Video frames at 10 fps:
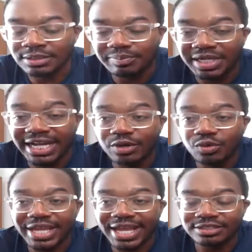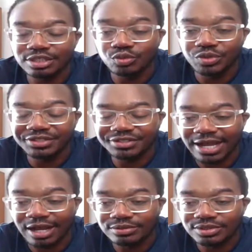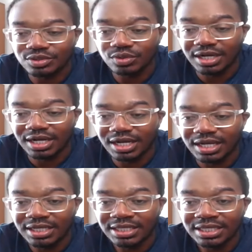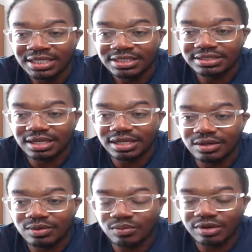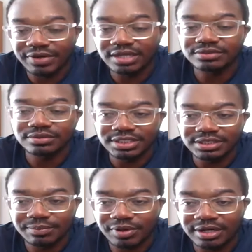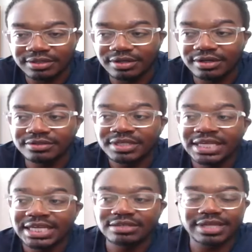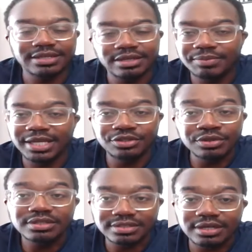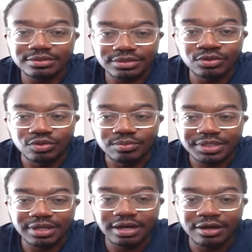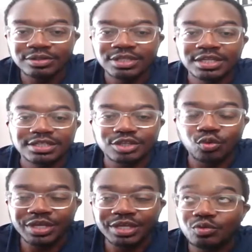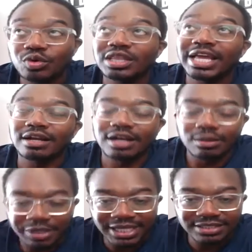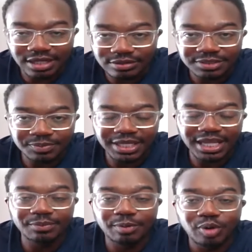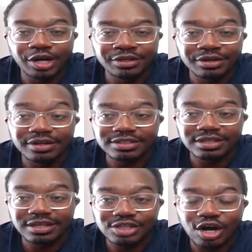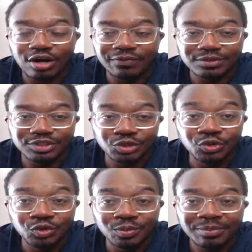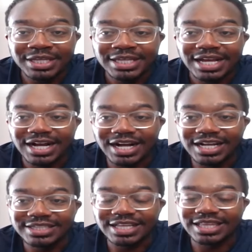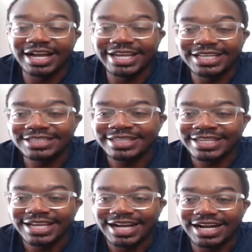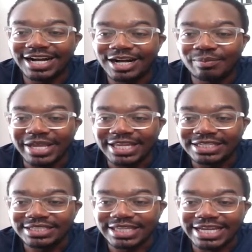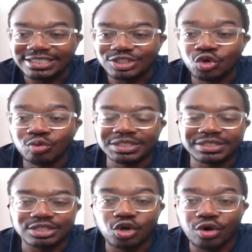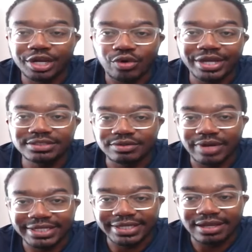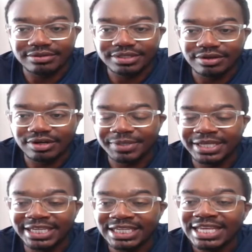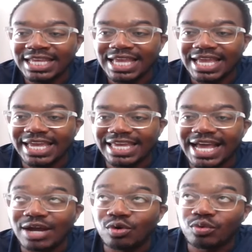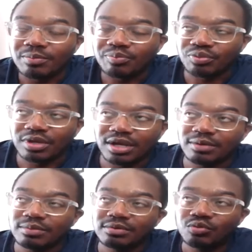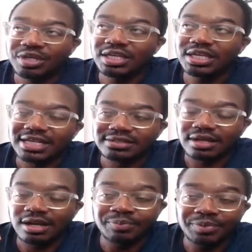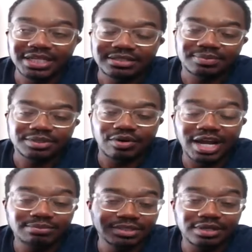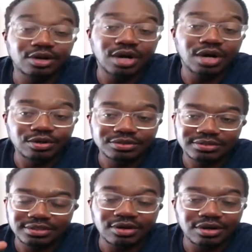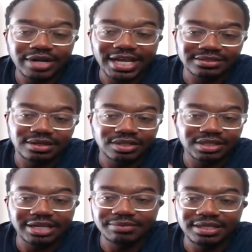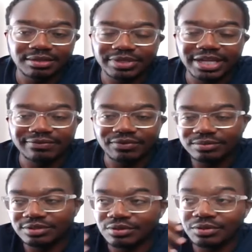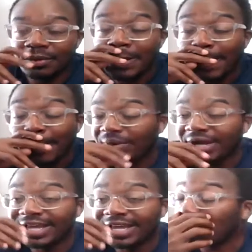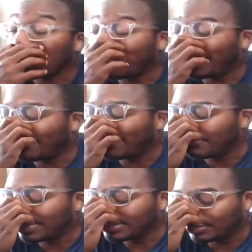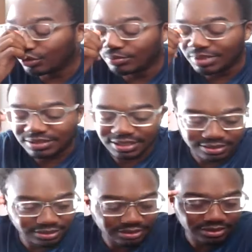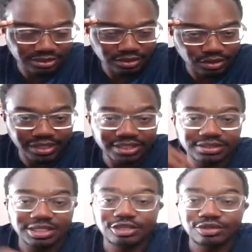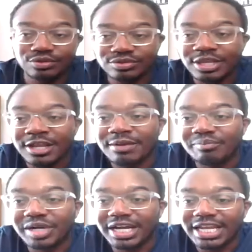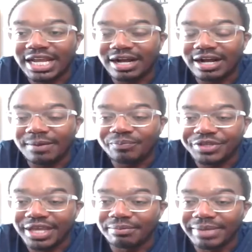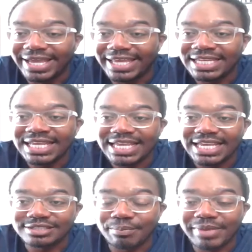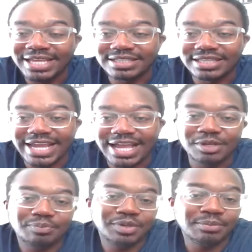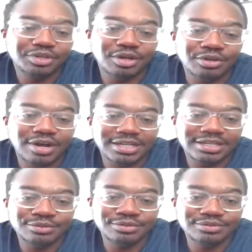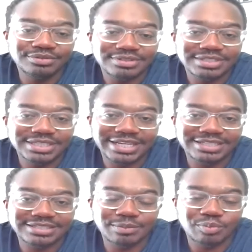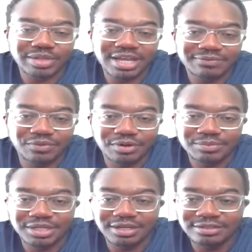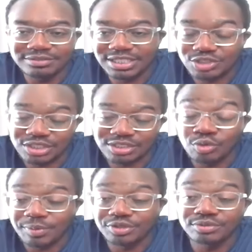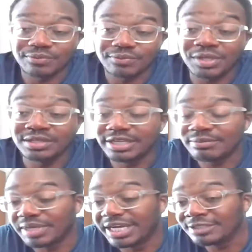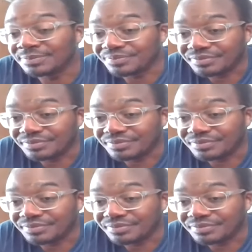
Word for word: but we actually reached out to uh to one of our strategic partners he's like yo man you could sell zoom you know so we like a couple of days ago just became a partner to to offer zoom uh to clients um and like zoom is just going crazy right now you know what i mean and I, uh, we as a company subscribe to Zoho. So Zoho has an online meeting platform too, but uh, but Zoom is just just crazy huge. But um, yeah, man, it's amazing like how many people don't know how to use like a simple platform. You know, it's, it's super user friendly, but